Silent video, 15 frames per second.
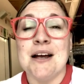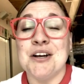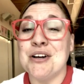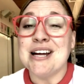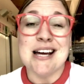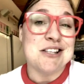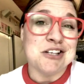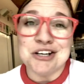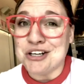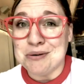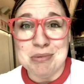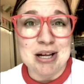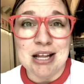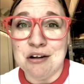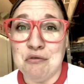your kids aren't going
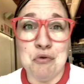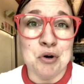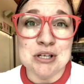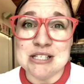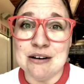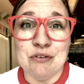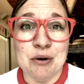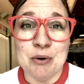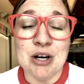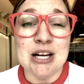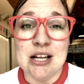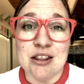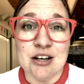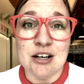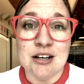to be getting 4s everywhere
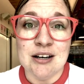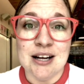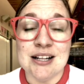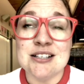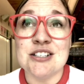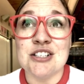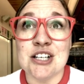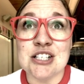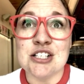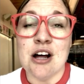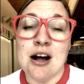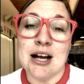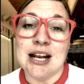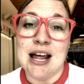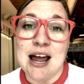either. It's just
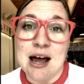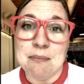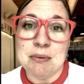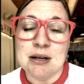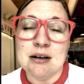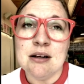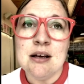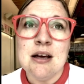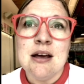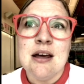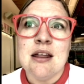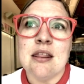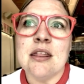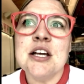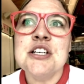not going to happen.
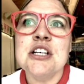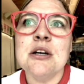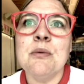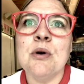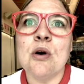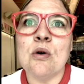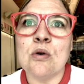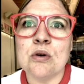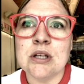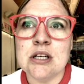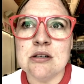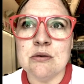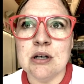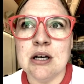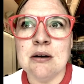This year we're
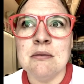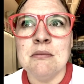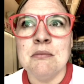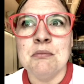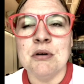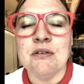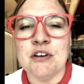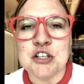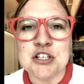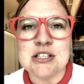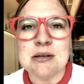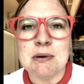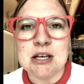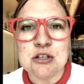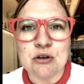only doing
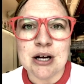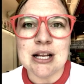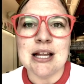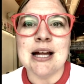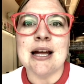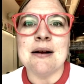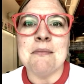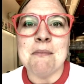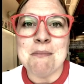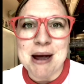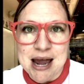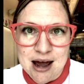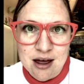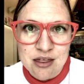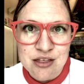proficiency-based grading in
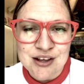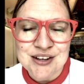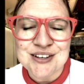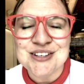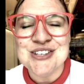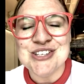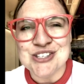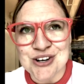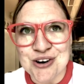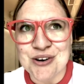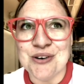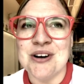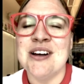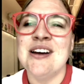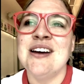math,
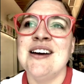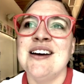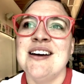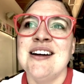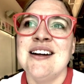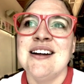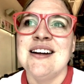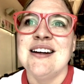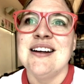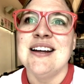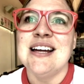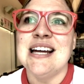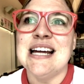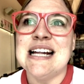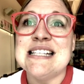so
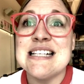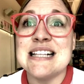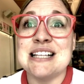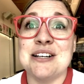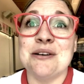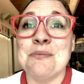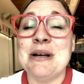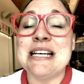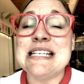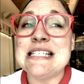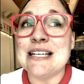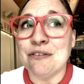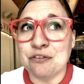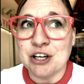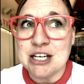it's a little bit
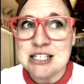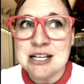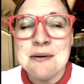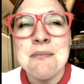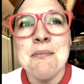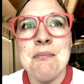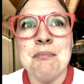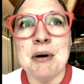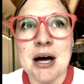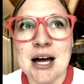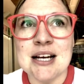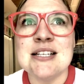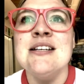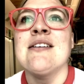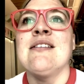different,
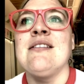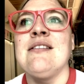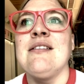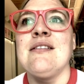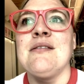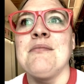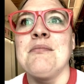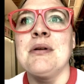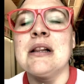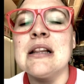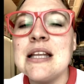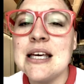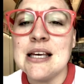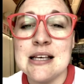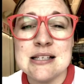but
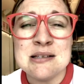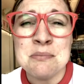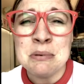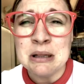please,